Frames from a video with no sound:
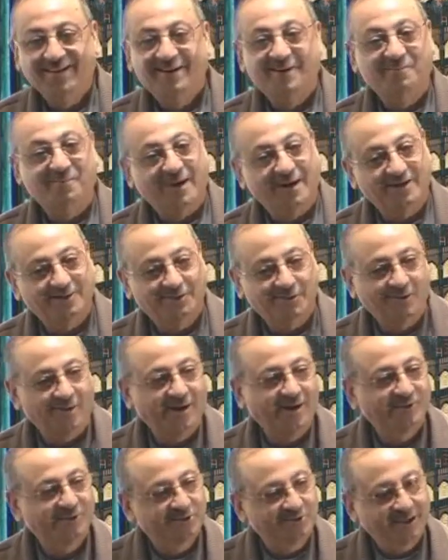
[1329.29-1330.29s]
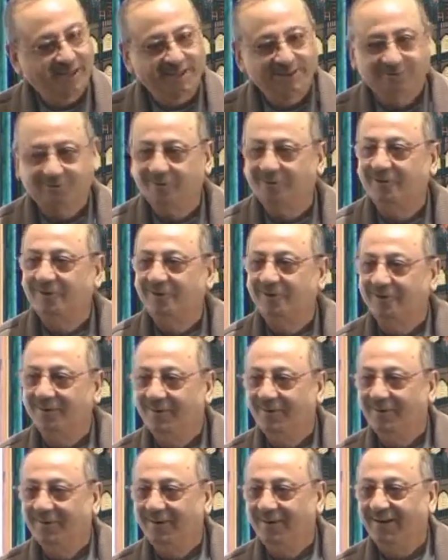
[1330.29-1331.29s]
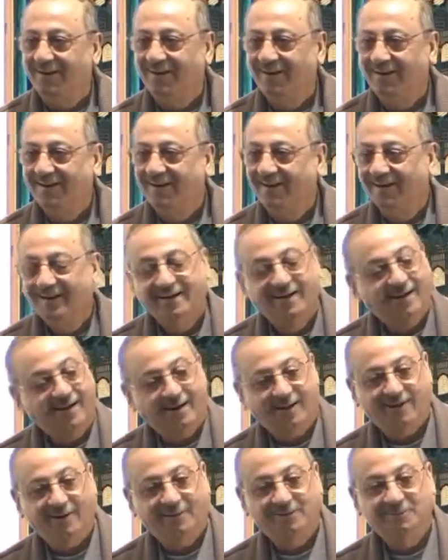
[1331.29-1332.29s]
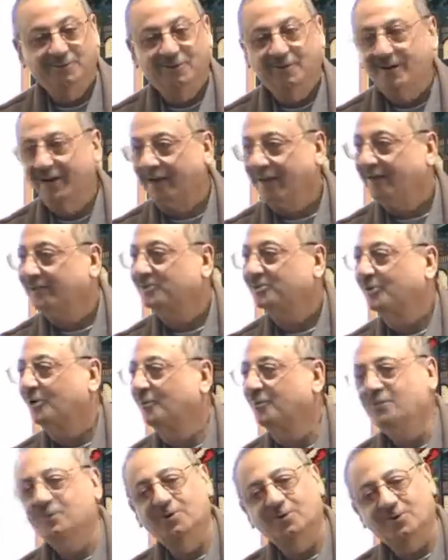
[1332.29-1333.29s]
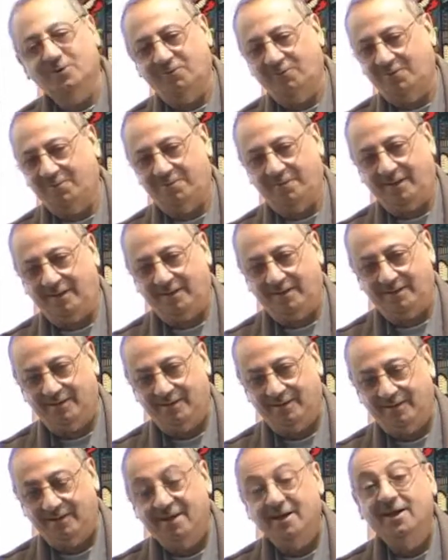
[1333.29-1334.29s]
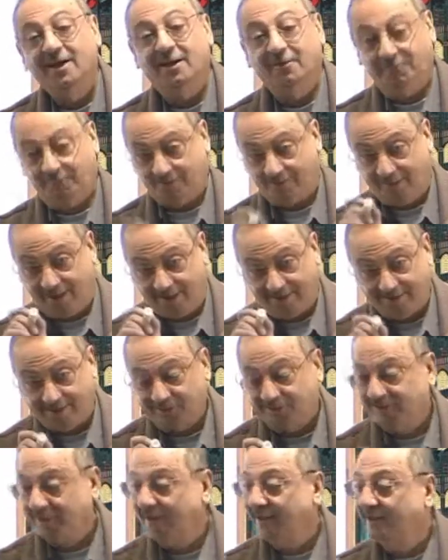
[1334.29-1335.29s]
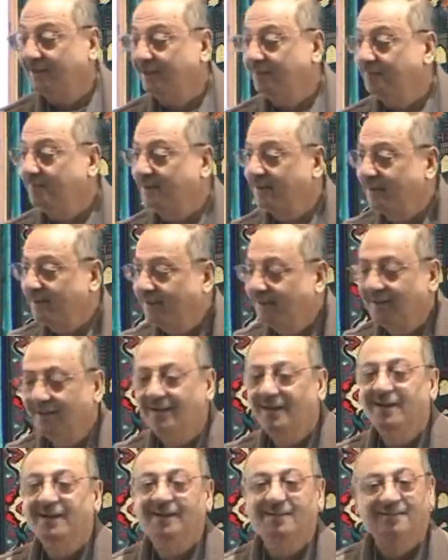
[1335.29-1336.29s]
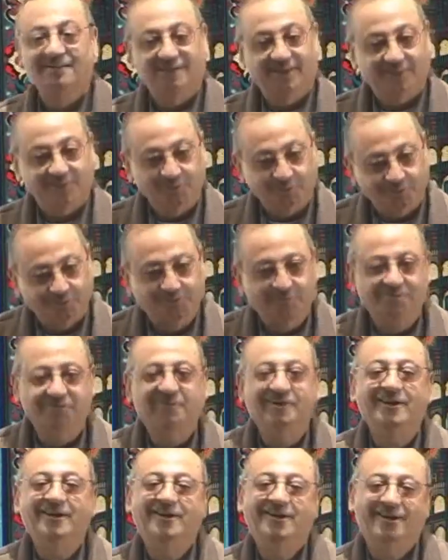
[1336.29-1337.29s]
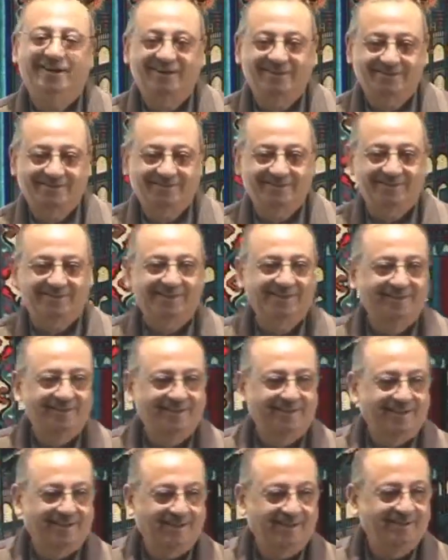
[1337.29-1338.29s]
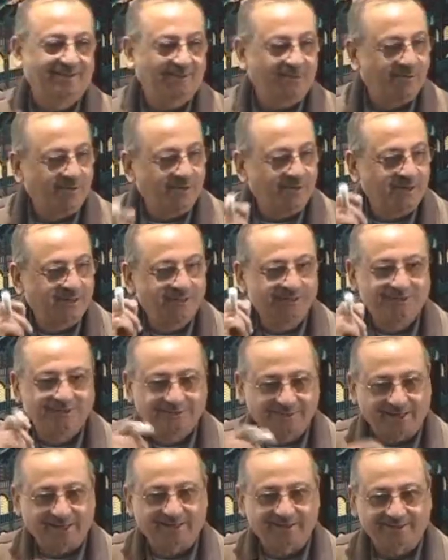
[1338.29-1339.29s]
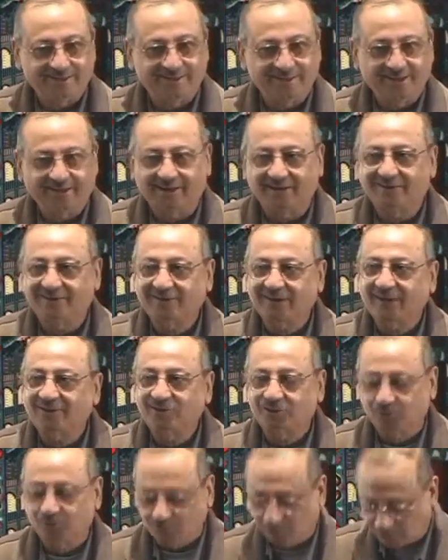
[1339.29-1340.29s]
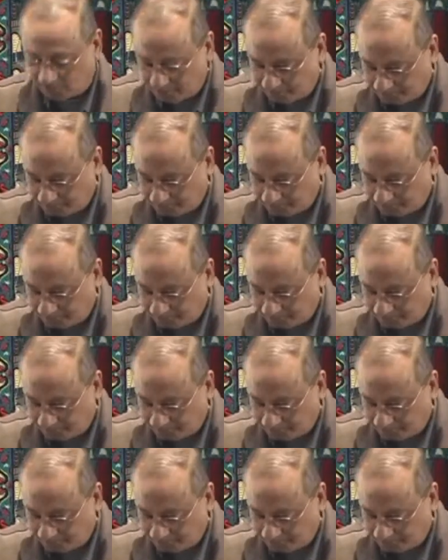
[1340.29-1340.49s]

My dua stays with you. Alhamdulillah, it's so beautiful, brother. If you understand the meaning, then you feel it. The words, they can touch you.